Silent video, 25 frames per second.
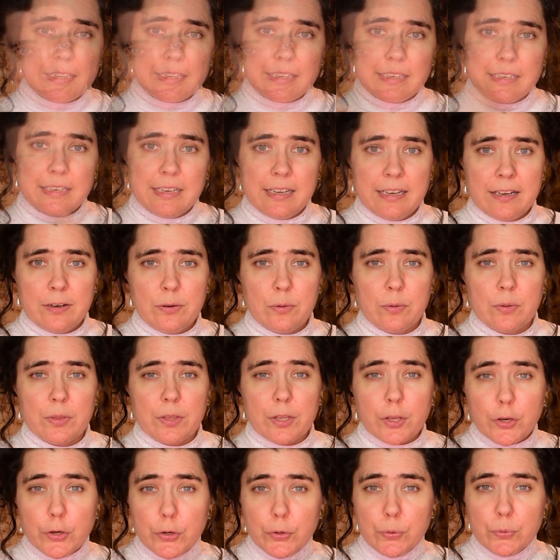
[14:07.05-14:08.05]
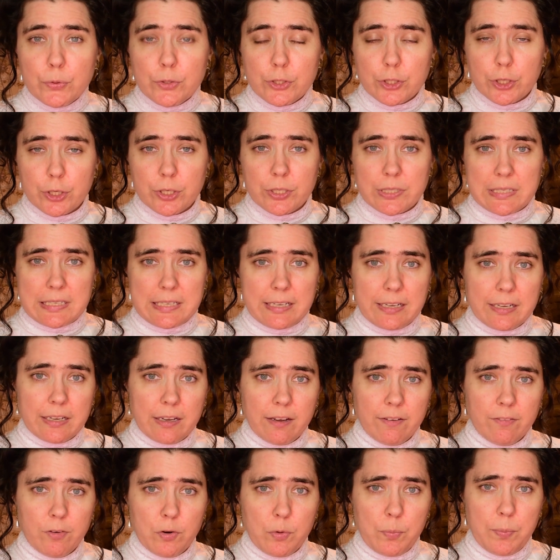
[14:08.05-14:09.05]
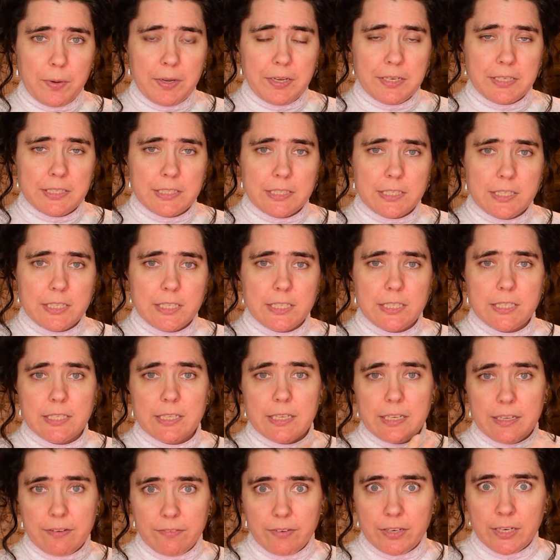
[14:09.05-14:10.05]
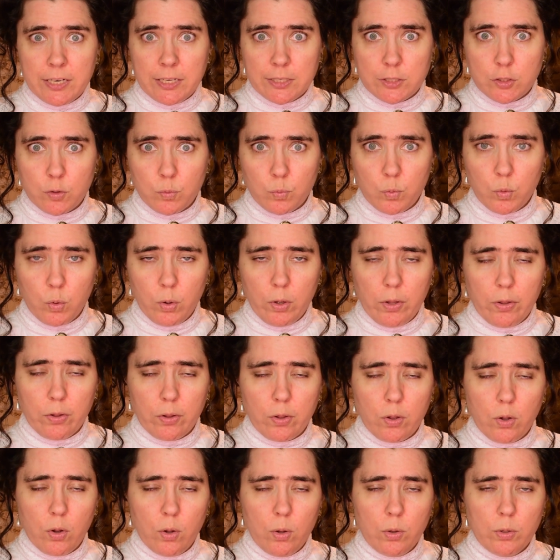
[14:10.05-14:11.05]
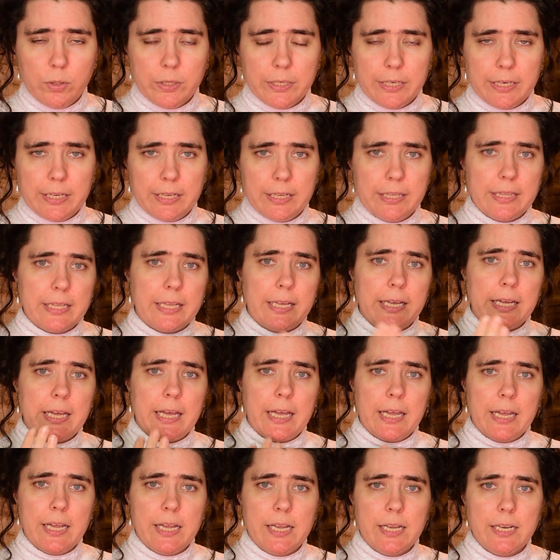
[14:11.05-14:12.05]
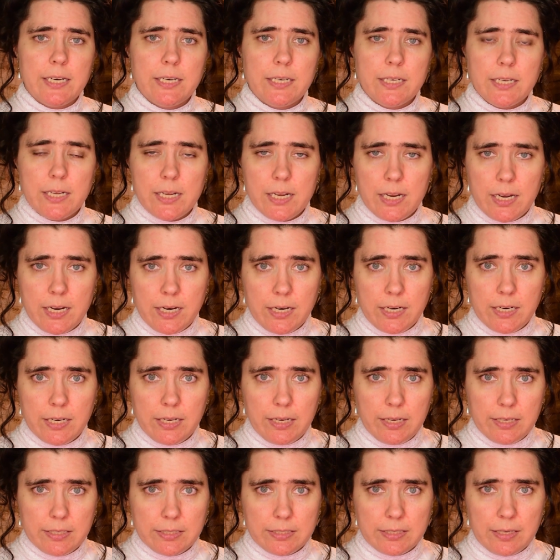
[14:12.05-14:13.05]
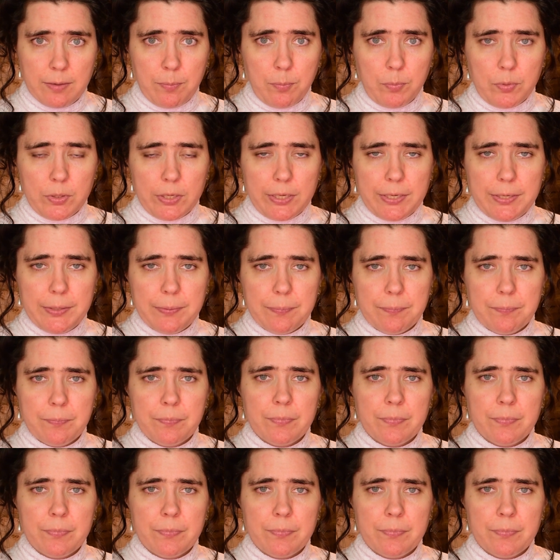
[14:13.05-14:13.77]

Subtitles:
Now, the New Jersey government, even as a royal colony, they had an assembly.